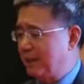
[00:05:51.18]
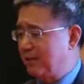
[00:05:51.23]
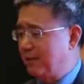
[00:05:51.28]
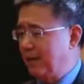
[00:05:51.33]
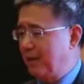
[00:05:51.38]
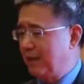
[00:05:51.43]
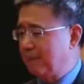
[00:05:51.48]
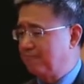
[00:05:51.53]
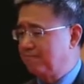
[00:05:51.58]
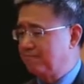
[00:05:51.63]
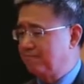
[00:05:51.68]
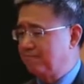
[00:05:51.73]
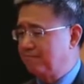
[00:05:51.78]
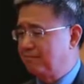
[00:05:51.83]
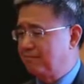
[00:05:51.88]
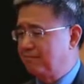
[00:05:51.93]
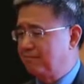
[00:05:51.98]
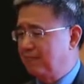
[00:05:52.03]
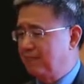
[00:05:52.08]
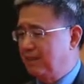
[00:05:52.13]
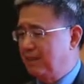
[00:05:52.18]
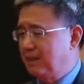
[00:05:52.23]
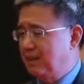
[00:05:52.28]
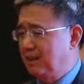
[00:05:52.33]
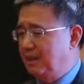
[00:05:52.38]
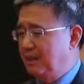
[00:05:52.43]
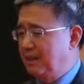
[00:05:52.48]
For world economy,